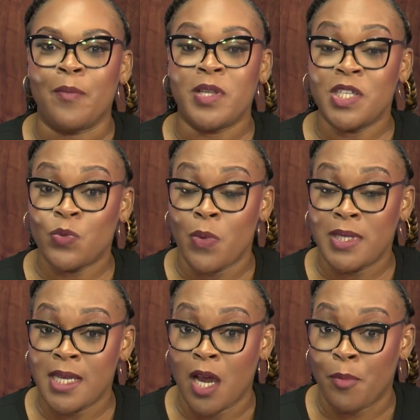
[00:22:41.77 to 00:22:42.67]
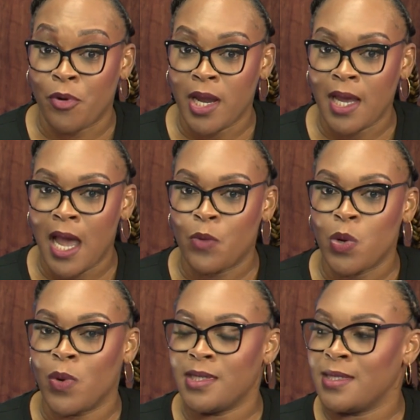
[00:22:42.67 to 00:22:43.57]
This is where we take a break, and
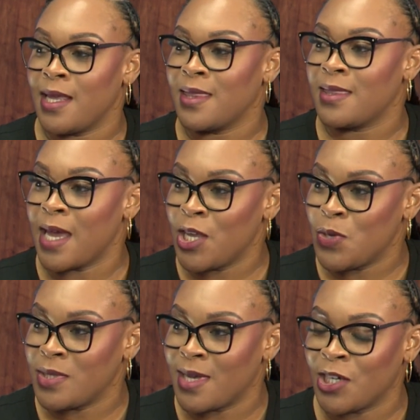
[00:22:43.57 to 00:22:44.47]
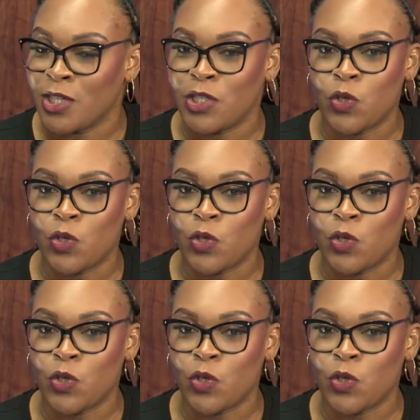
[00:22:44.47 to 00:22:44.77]
we want to say thank you, Sergeant,